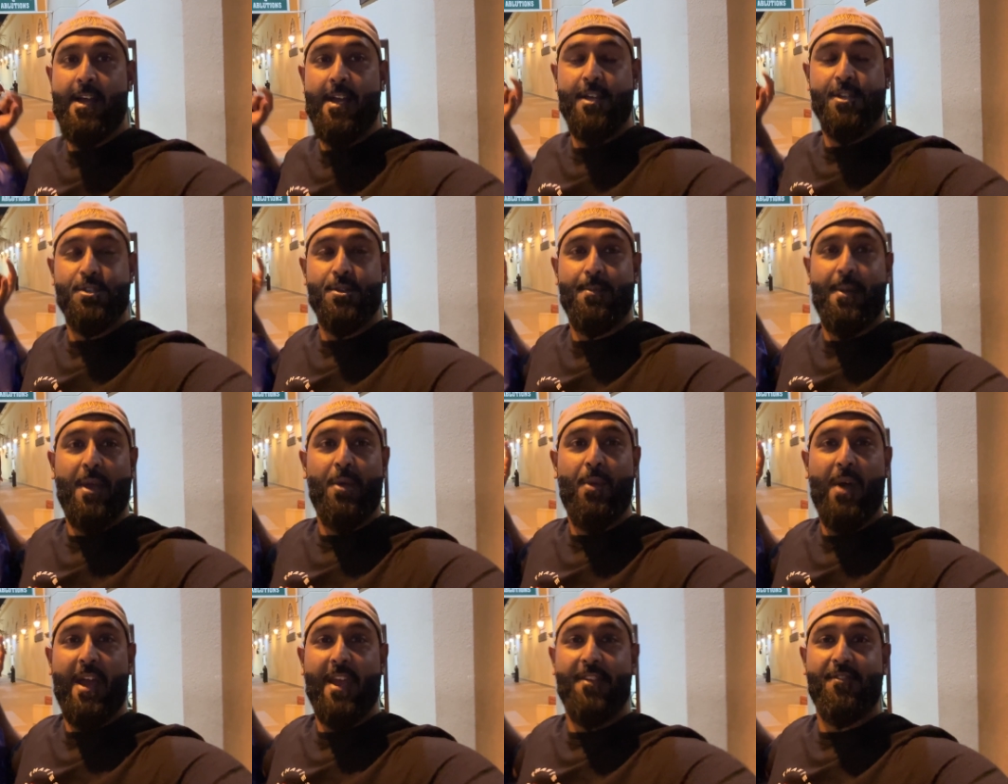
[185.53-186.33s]
So my
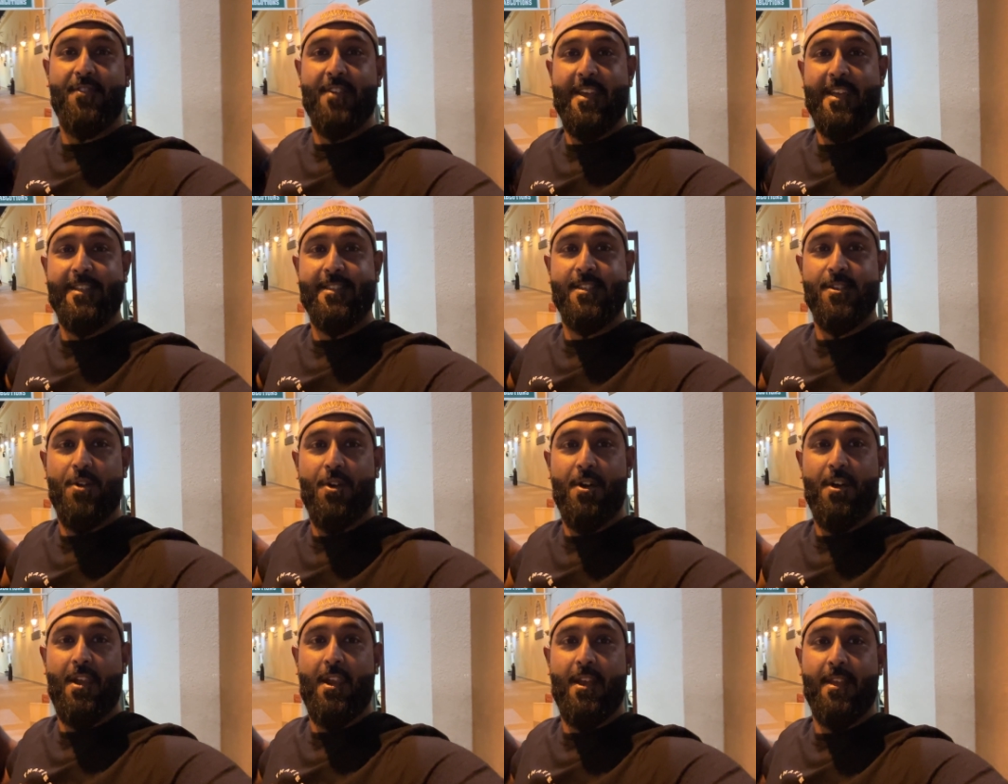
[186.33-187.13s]
wife, kids,
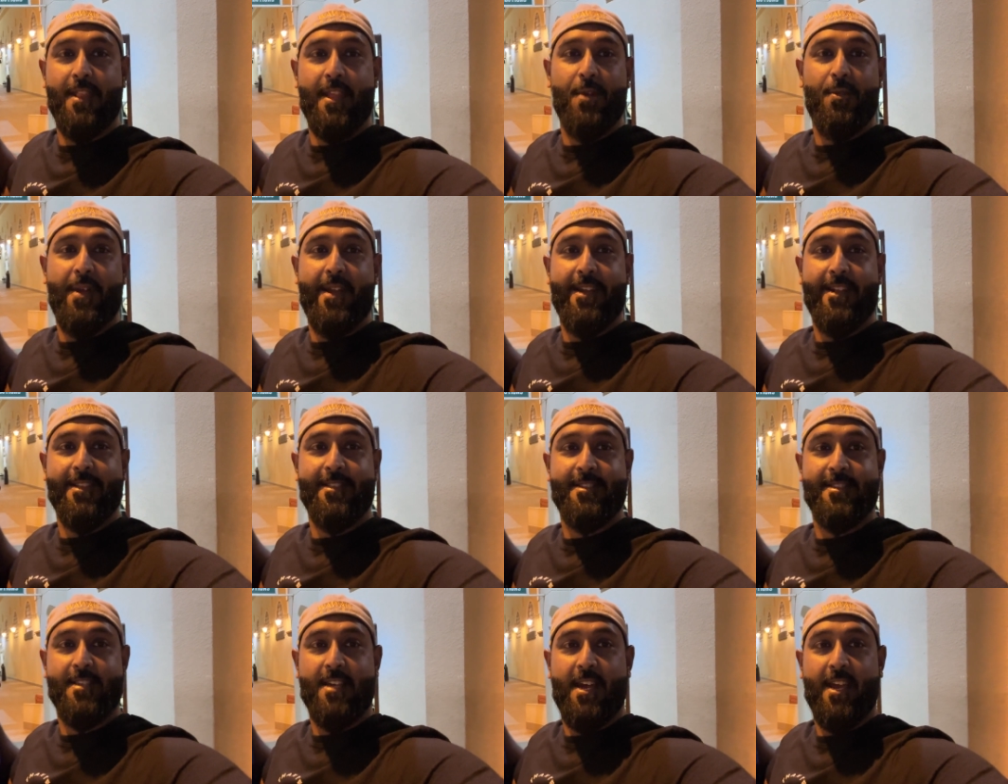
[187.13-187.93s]
all they went
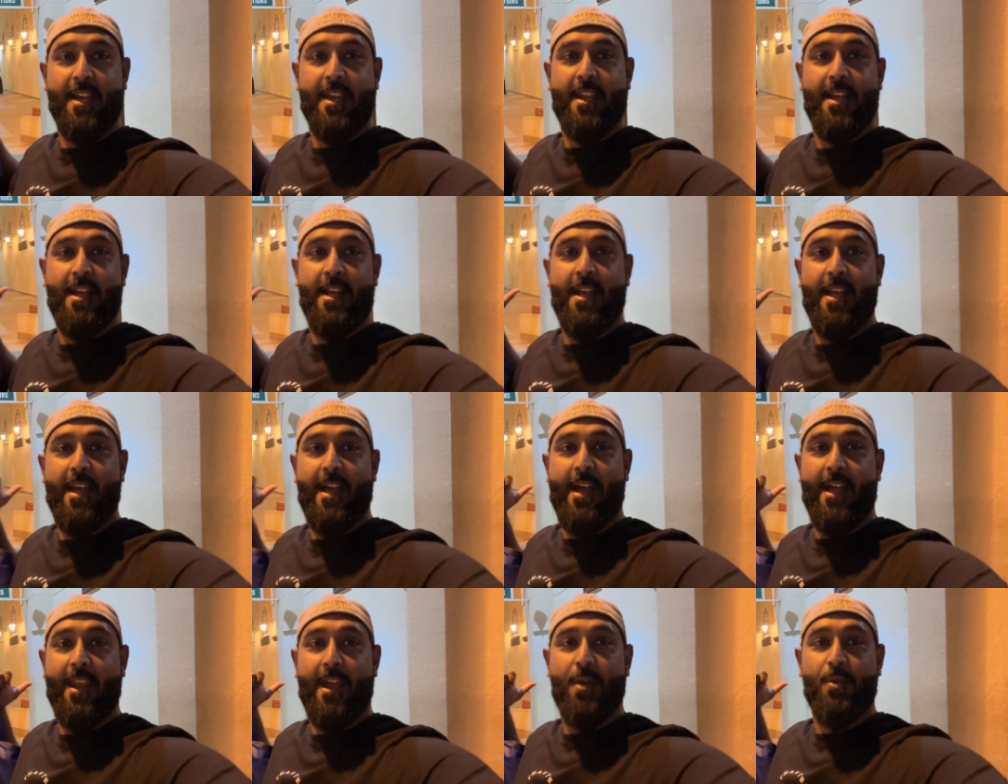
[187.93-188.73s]
inside,
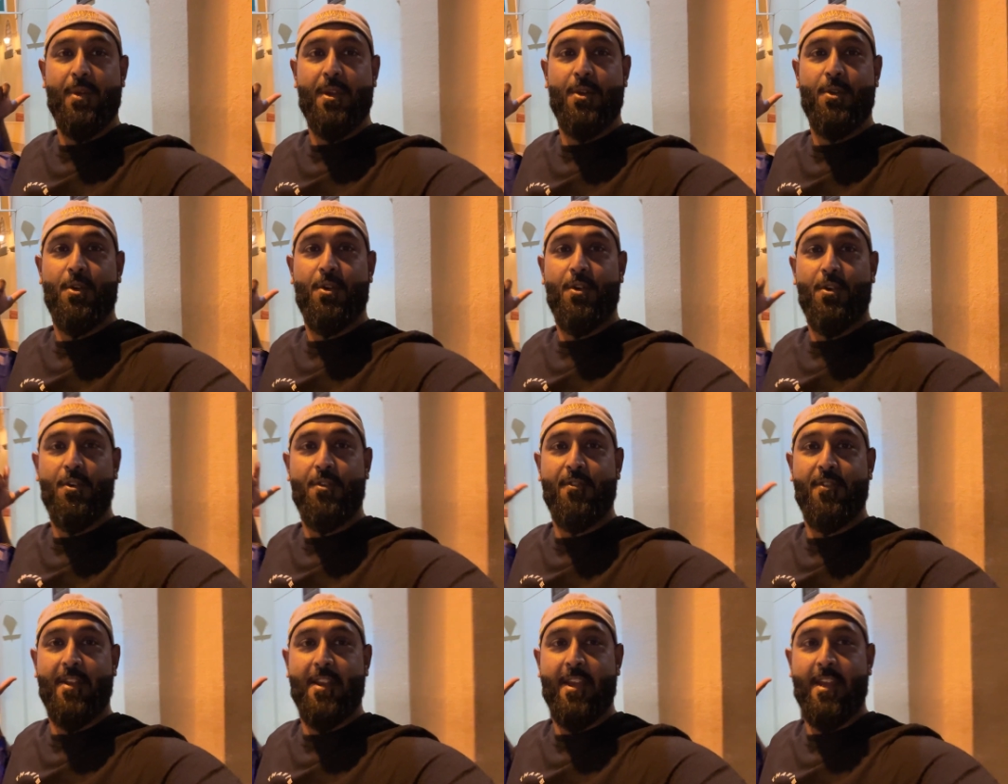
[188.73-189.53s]
and I will go
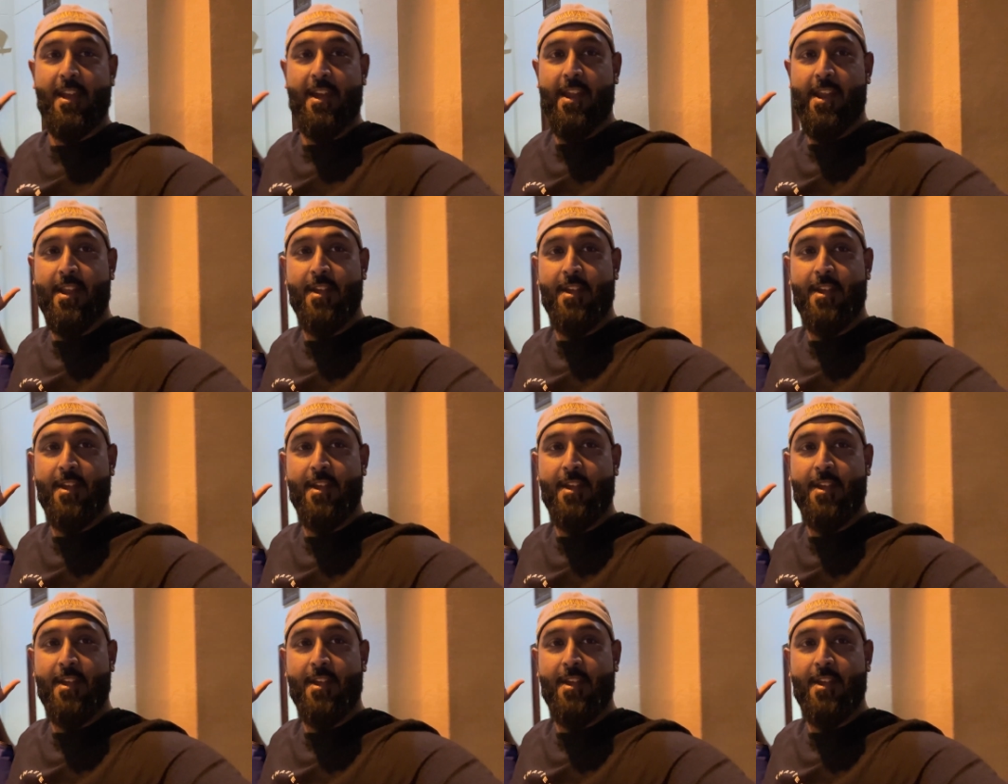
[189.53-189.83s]
over here.